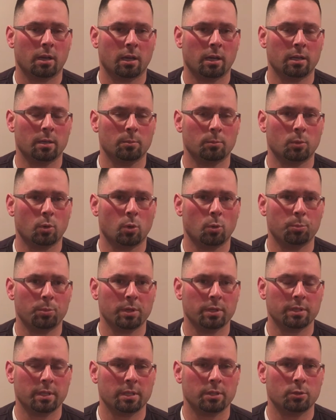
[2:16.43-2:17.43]
I am
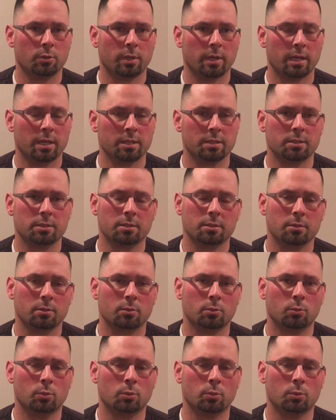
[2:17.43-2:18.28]
hoping that you guys